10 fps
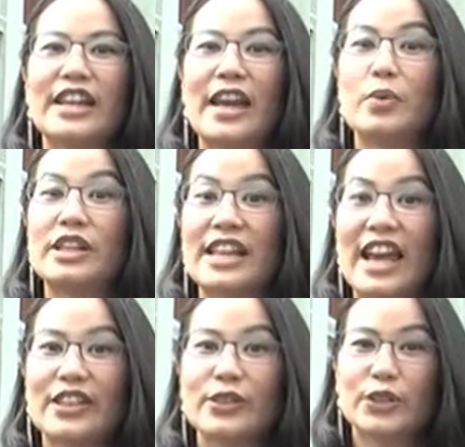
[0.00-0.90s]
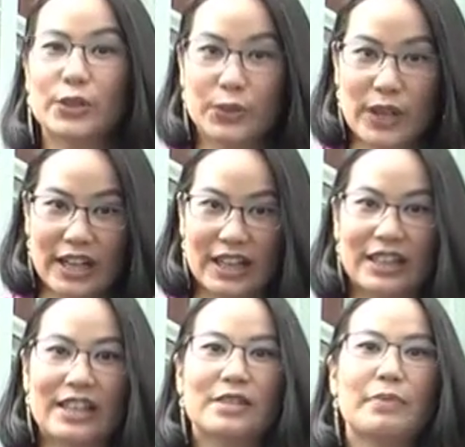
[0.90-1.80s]
Today we take you to
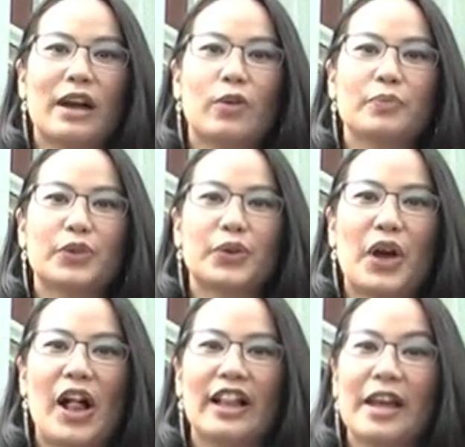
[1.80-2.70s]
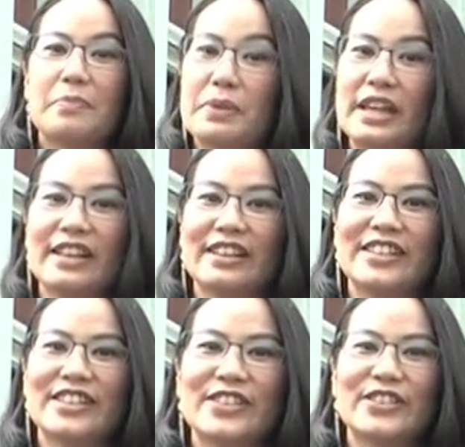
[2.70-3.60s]
Ananta Samakom Throne Hall and peek
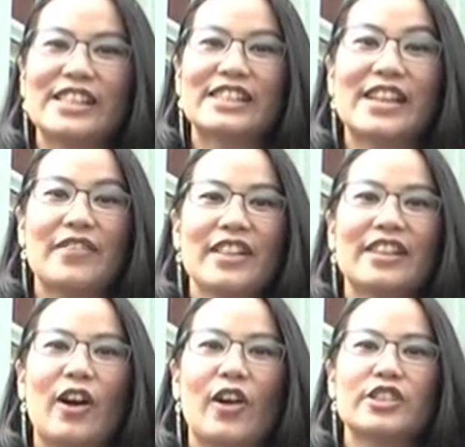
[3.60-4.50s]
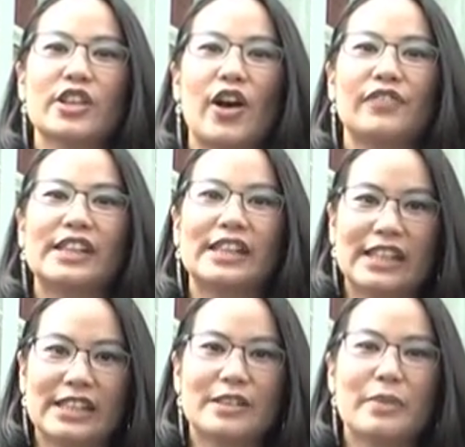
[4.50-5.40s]
into the 7th Arts of the
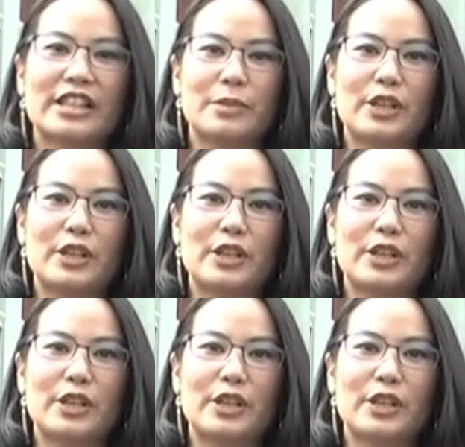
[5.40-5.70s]
Kingdom